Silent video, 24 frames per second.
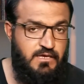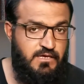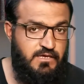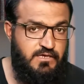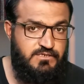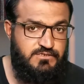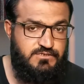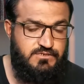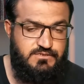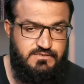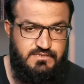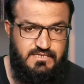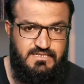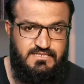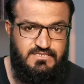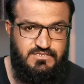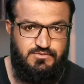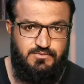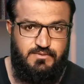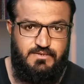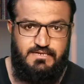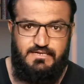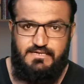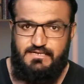So that's
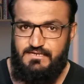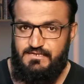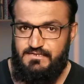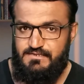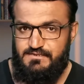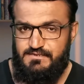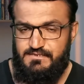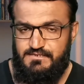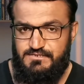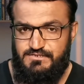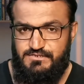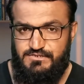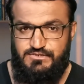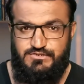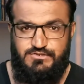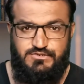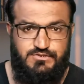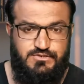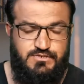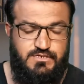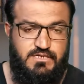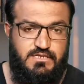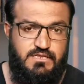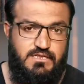why in this
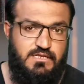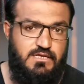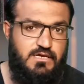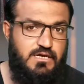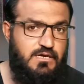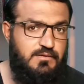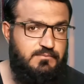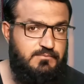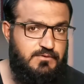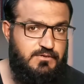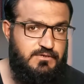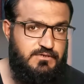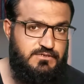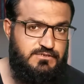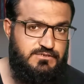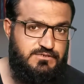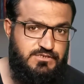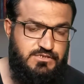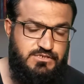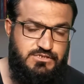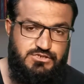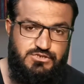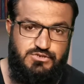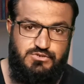tutorial, I'm going to
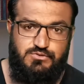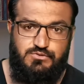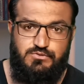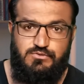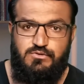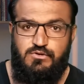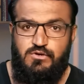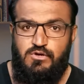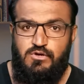teach you